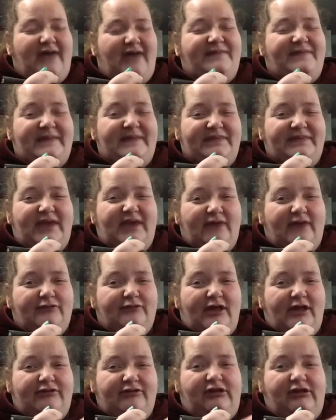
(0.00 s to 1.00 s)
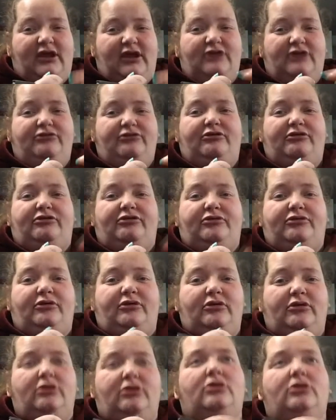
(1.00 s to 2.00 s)
the Everlasting Innocence
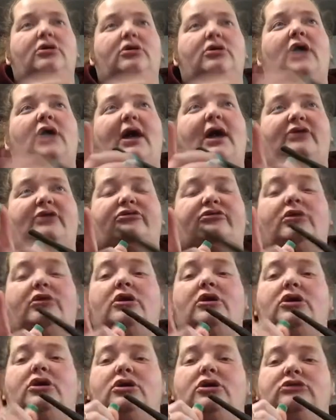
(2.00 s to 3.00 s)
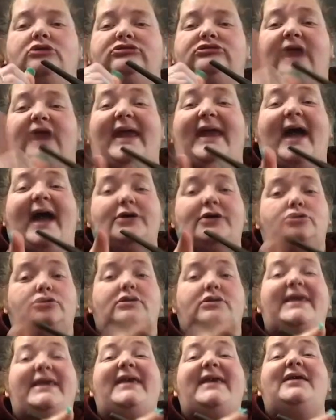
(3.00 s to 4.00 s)
has diagonal
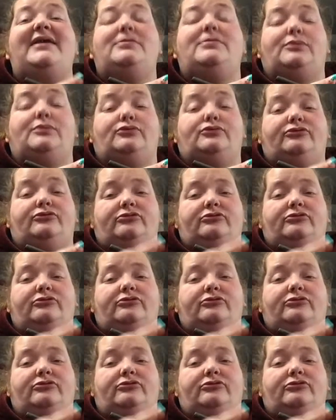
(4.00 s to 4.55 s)
cables,